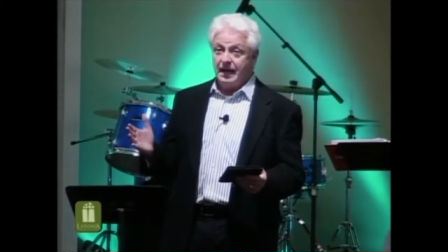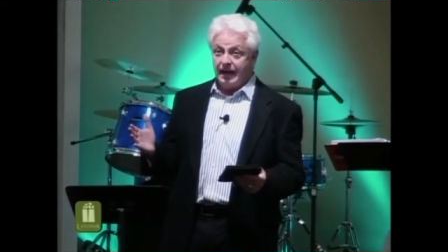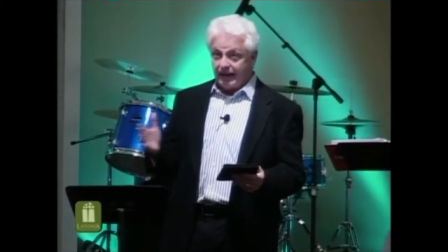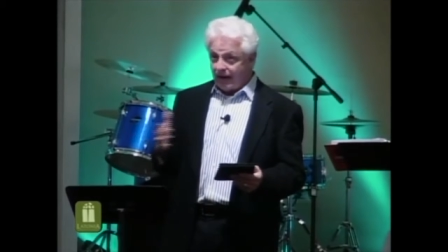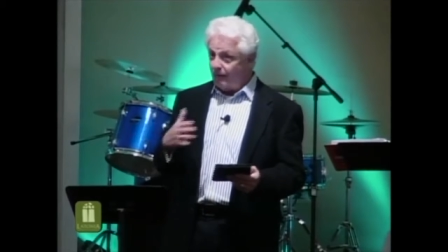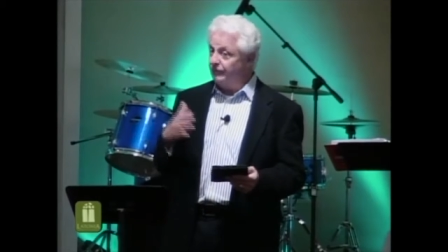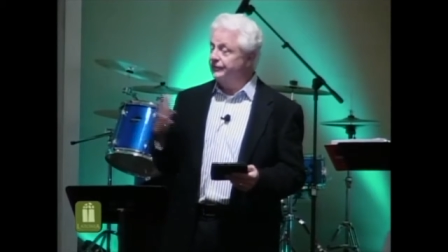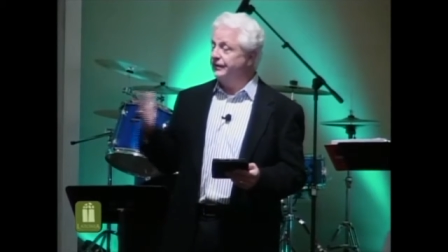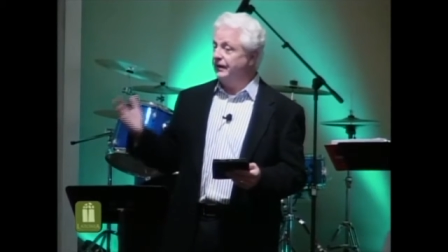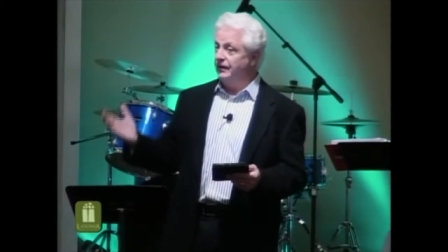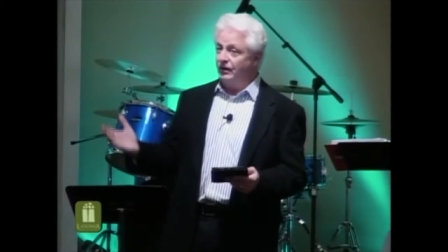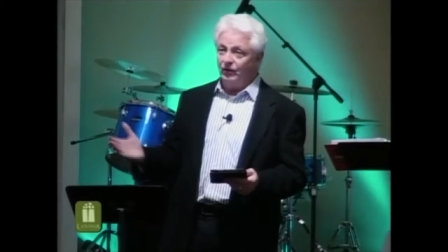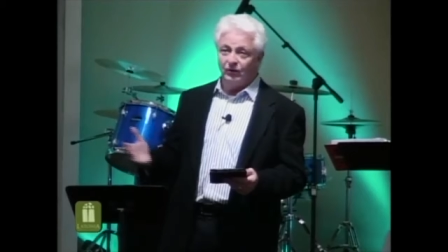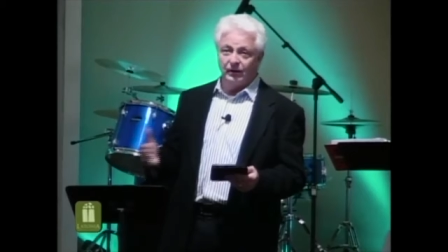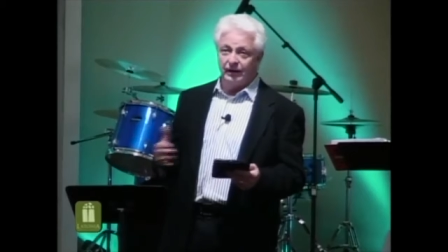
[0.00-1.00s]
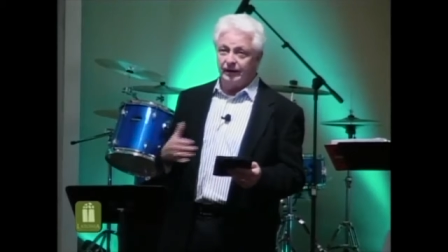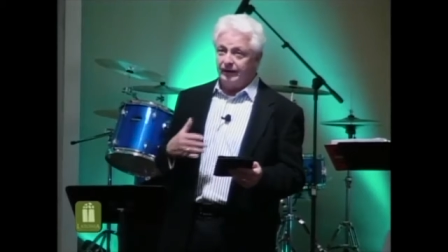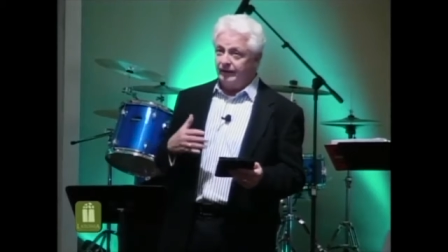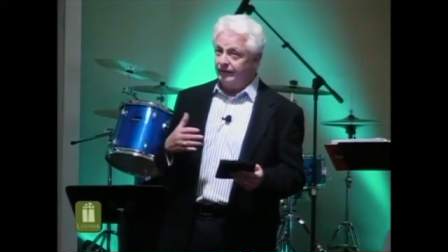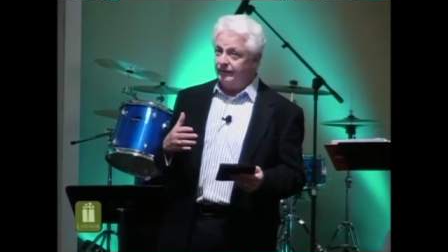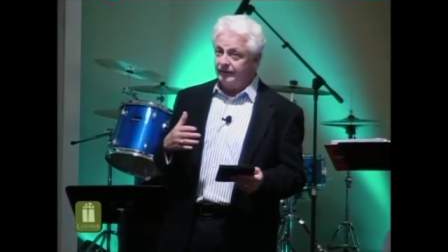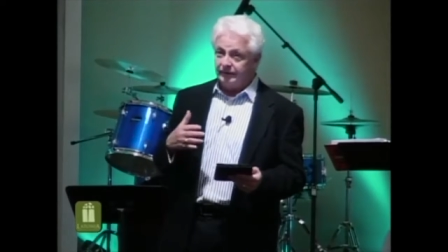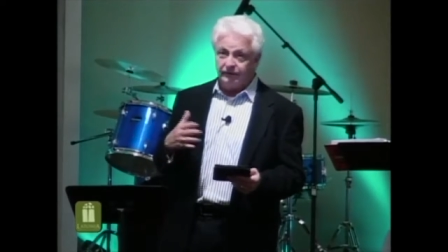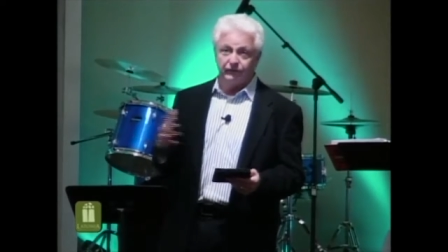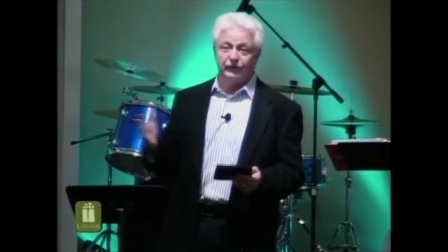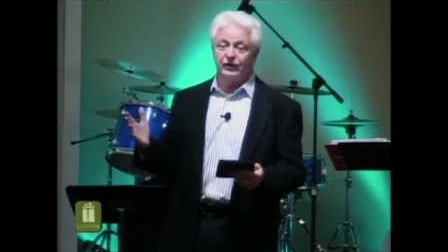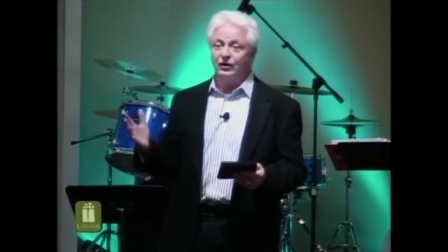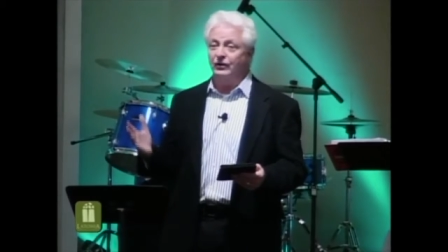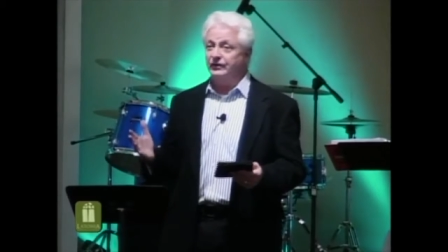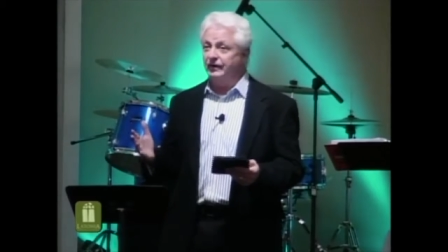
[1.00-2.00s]
And I will tell you, in, in, the
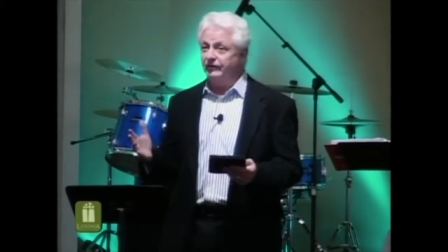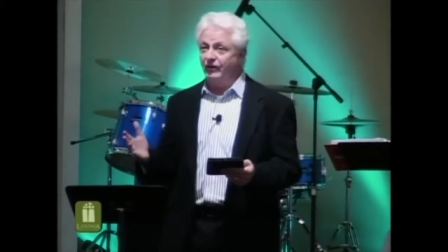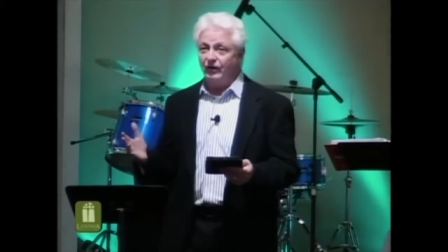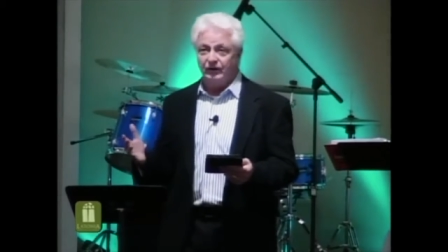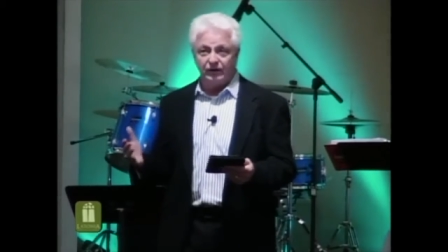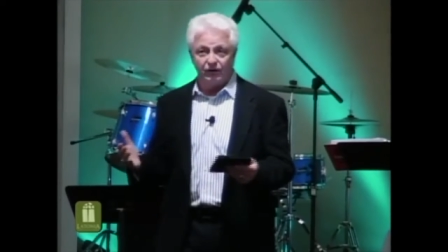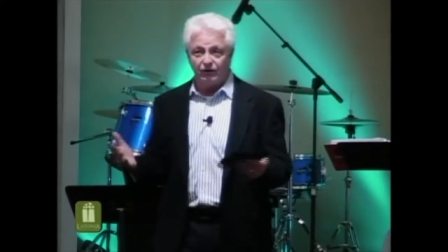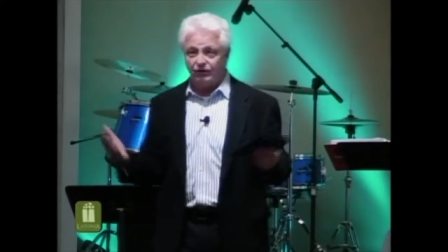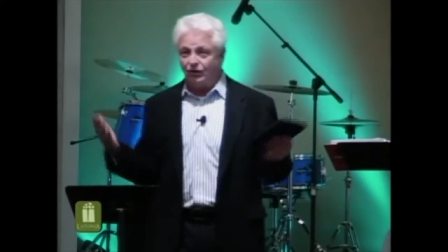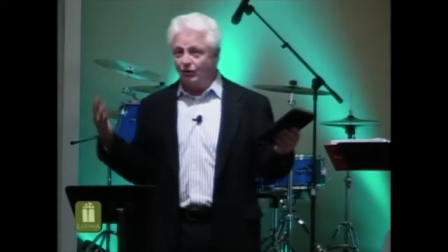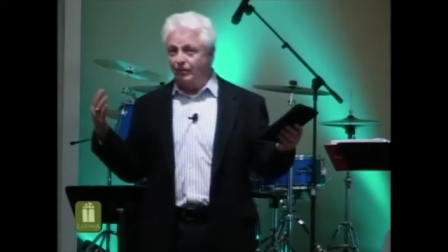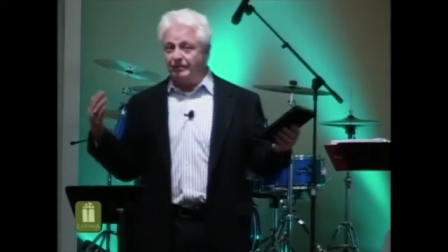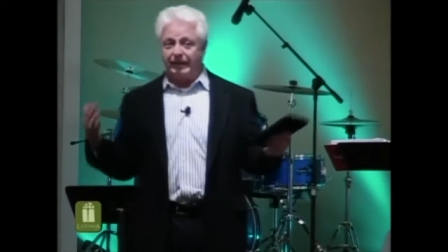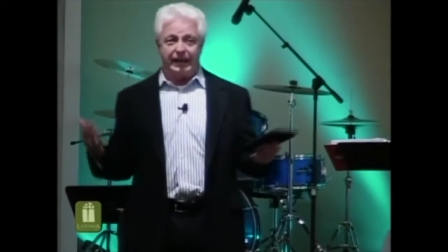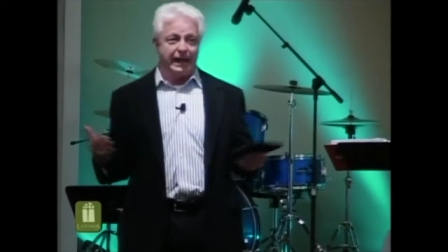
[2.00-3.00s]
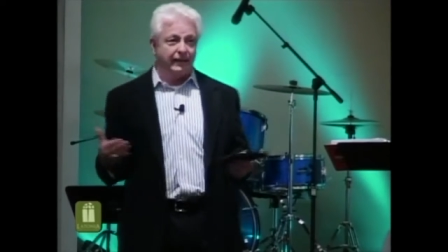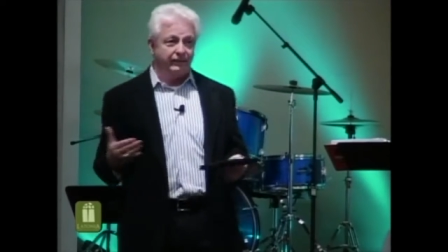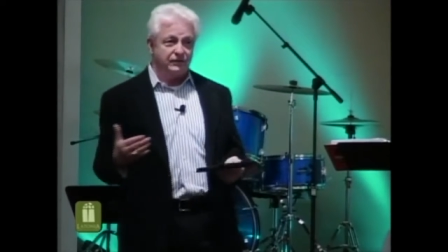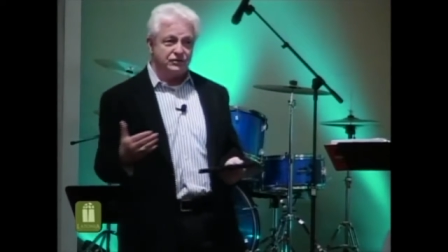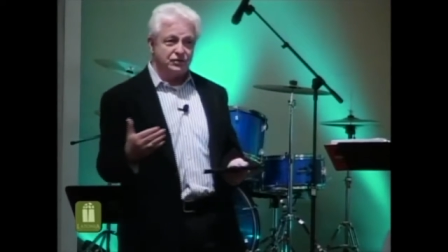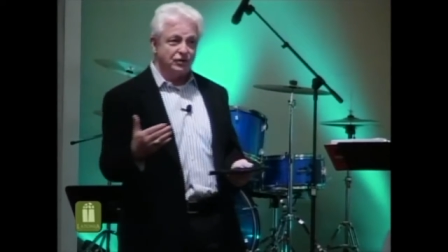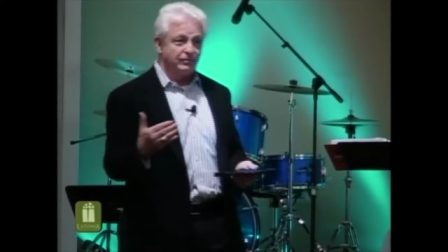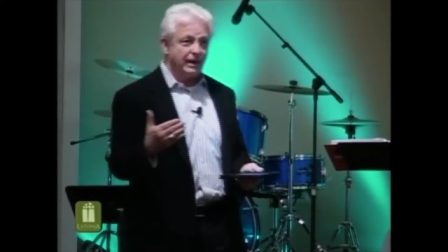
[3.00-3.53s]
difficulty of our year, you know, we began this year